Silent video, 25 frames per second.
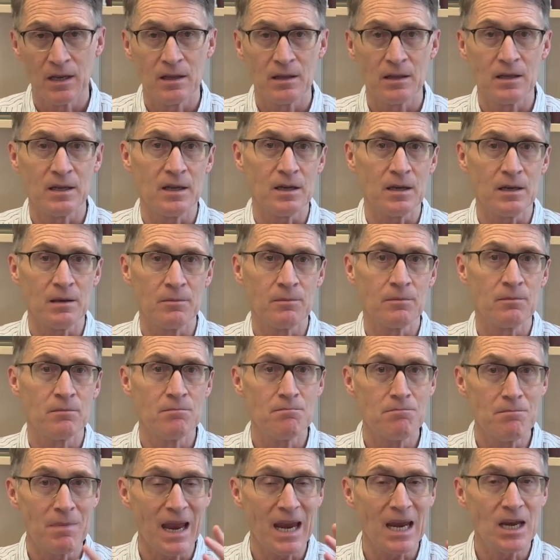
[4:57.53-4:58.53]
The
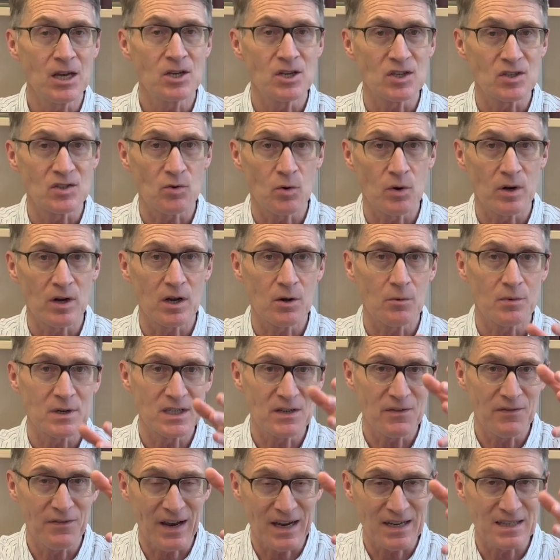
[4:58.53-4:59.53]
main disorder which
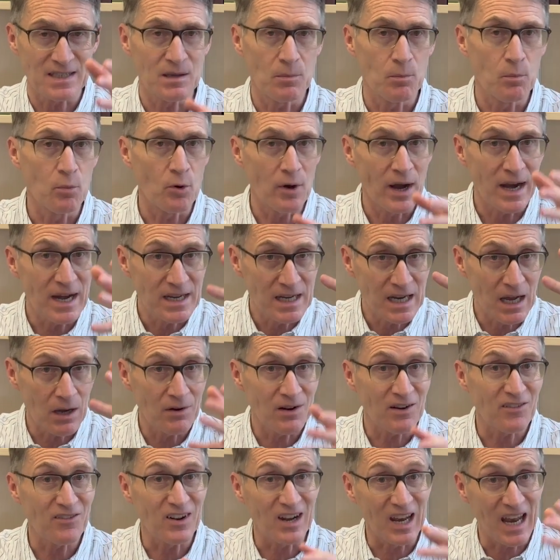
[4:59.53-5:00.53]
affects the
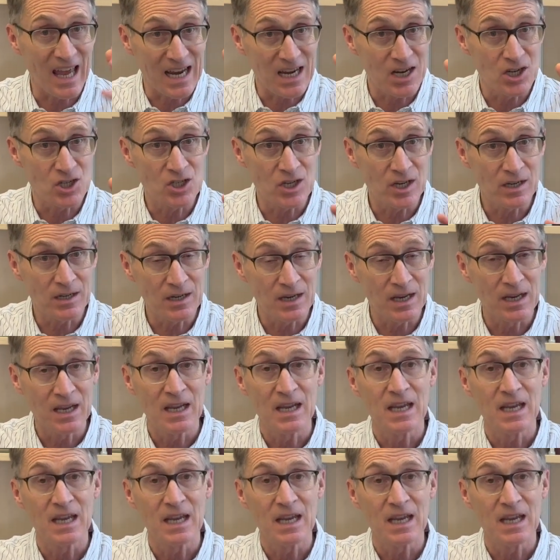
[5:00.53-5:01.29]
breakdown of glycogen